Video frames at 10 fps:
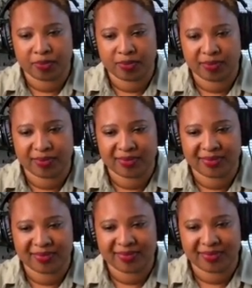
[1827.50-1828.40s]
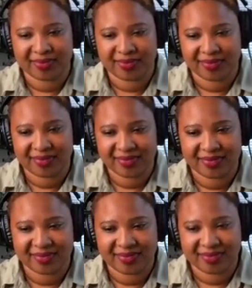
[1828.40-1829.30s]

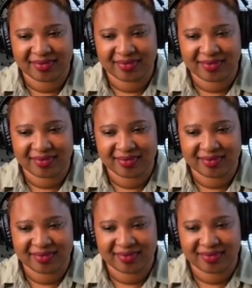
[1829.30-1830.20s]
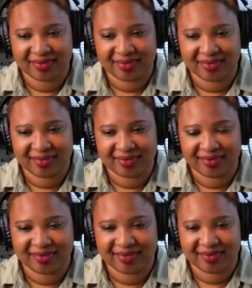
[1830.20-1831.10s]

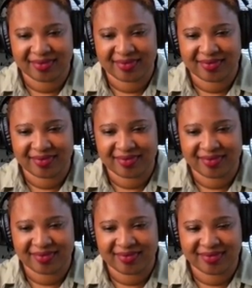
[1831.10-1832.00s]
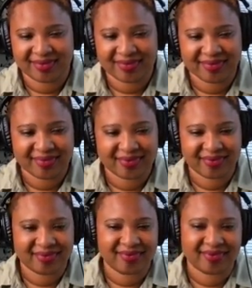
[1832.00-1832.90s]

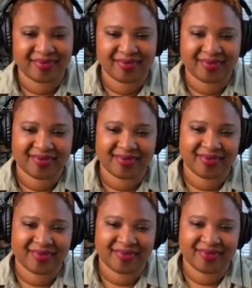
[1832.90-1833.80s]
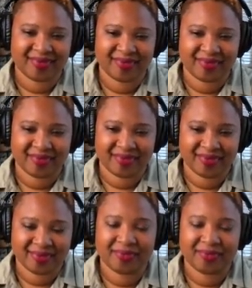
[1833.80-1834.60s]
The person shown says nothing.